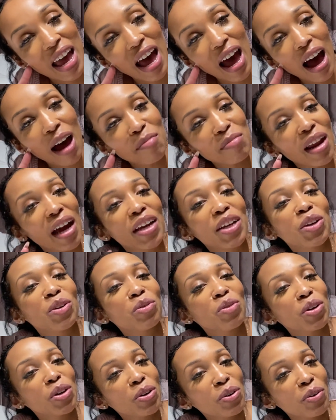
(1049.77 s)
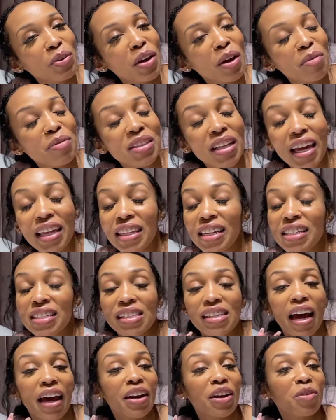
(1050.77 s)
I'm like, you knew. He was like, listen,
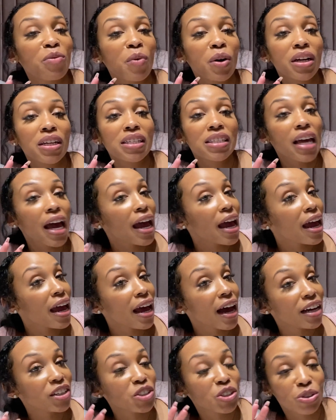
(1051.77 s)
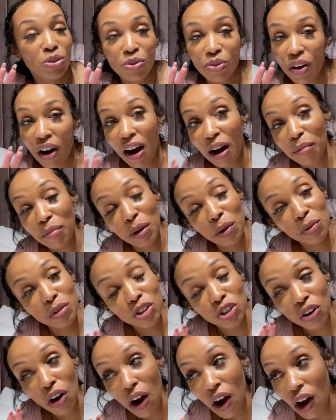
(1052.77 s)
I didn't want to say. I just knew the heartbeat was
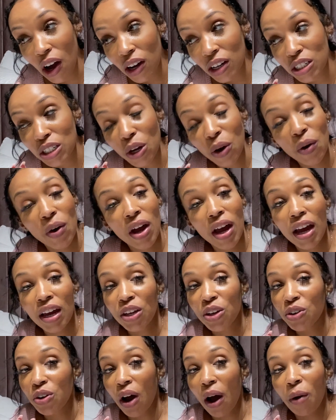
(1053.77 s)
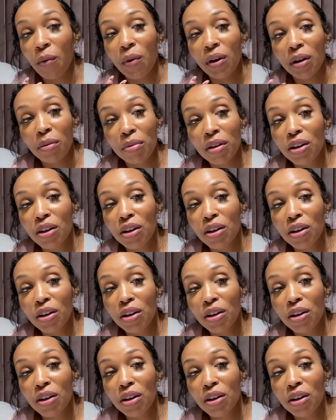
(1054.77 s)
strong. So, you know, I want to be